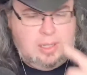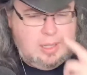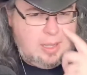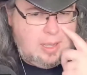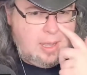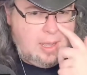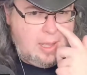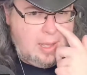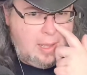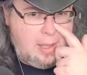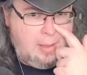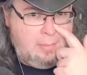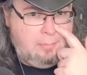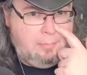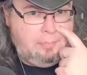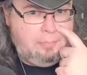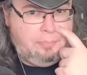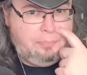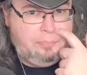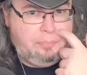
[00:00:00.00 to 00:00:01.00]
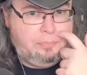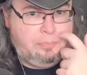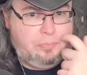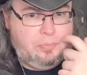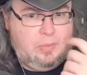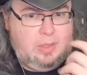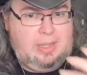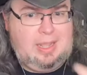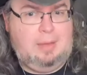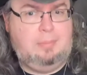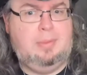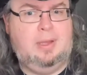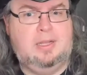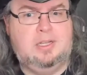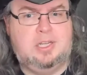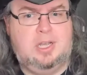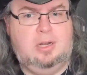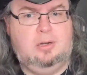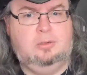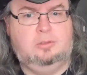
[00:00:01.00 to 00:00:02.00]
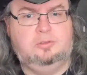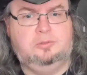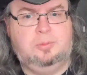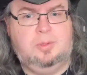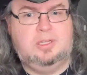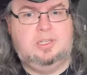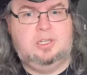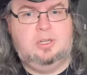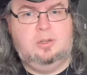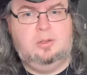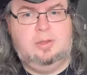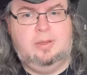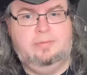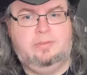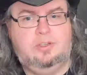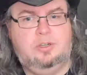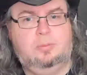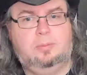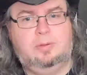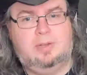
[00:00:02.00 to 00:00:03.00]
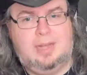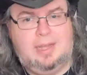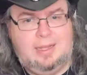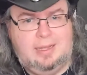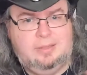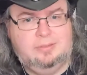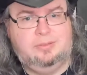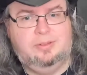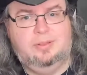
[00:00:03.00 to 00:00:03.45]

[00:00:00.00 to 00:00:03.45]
Campaign journals, which you give to your players,